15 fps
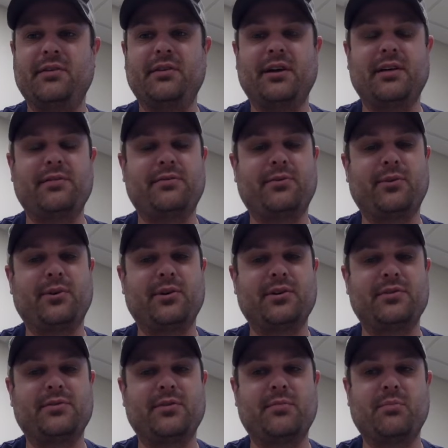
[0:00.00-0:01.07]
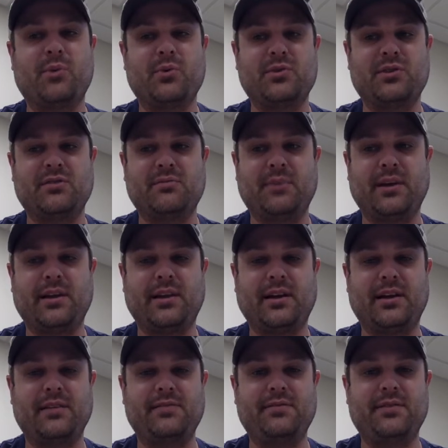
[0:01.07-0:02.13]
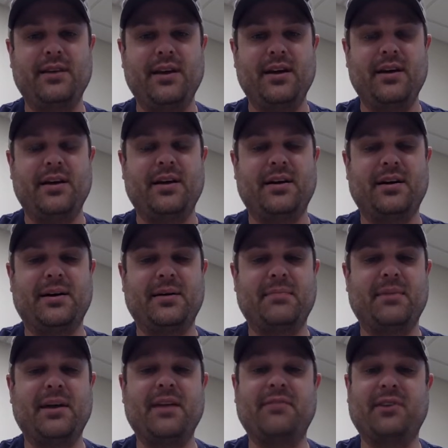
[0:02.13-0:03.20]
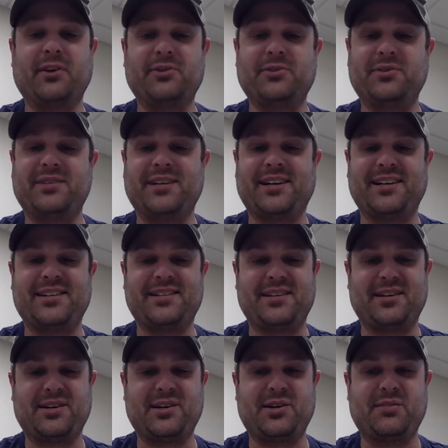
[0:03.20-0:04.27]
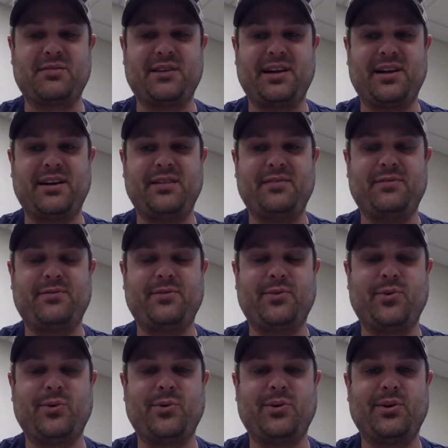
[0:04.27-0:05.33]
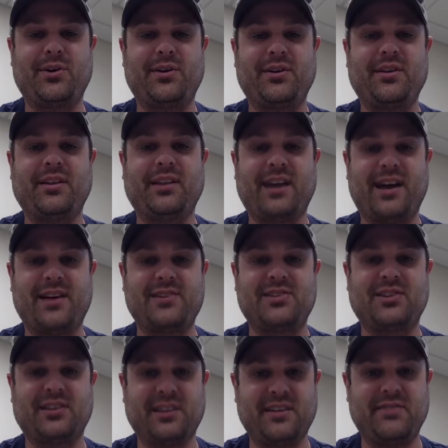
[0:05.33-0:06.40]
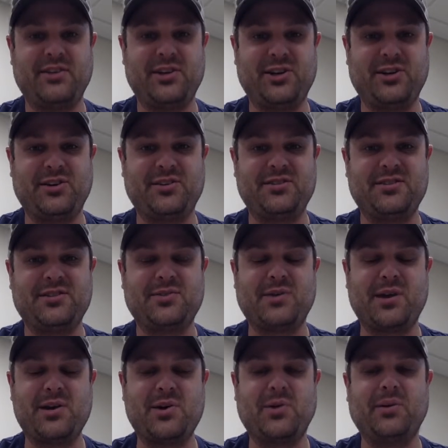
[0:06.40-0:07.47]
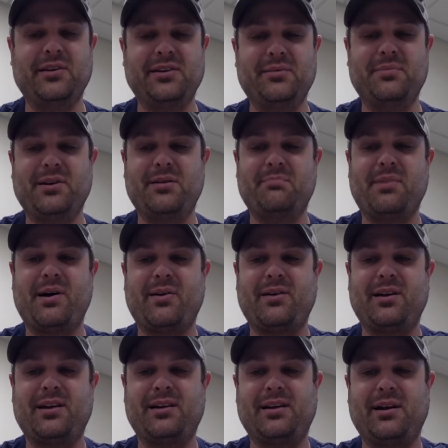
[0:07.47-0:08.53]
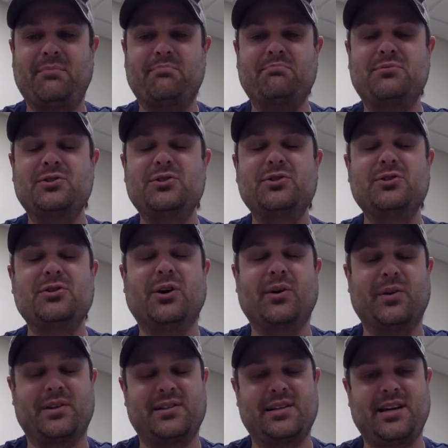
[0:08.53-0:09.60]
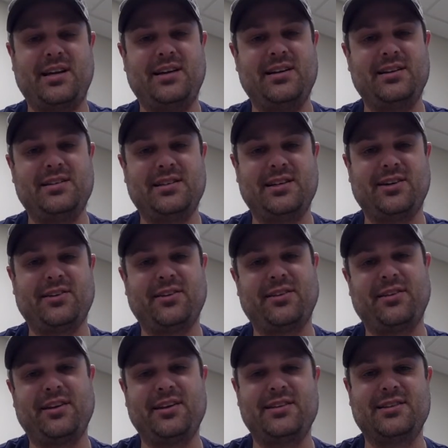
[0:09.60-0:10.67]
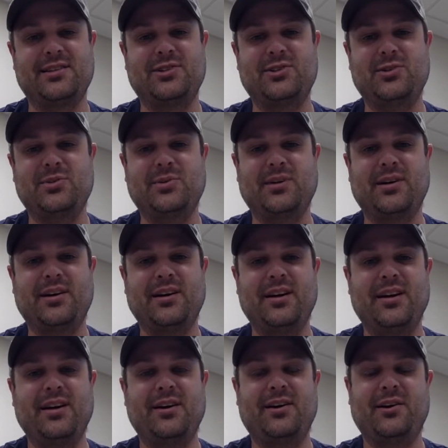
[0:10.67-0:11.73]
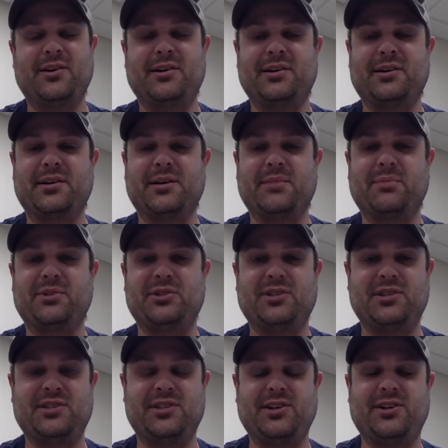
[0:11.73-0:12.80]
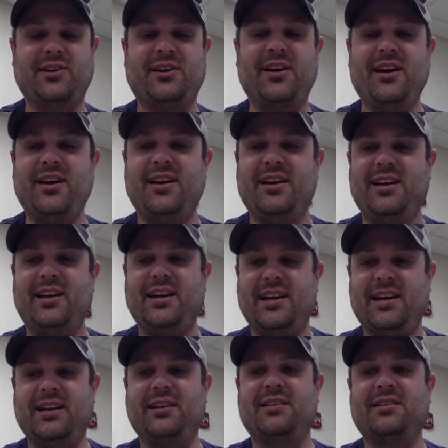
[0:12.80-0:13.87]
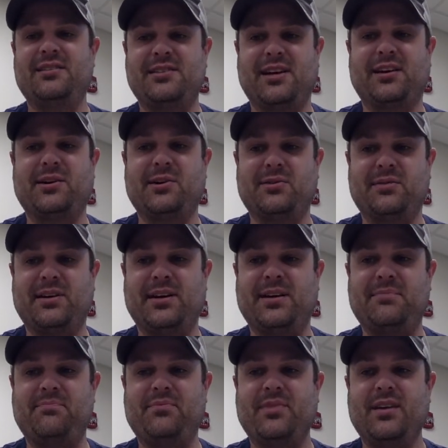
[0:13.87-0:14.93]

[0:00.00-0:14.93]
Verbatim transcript: Grand Forks for most of my life. Um, I have also taught second grade for the last 11 years, so I know a little bit about it, and I'm so excited to see all the things that you uh, are going to accomplish this year in second grade.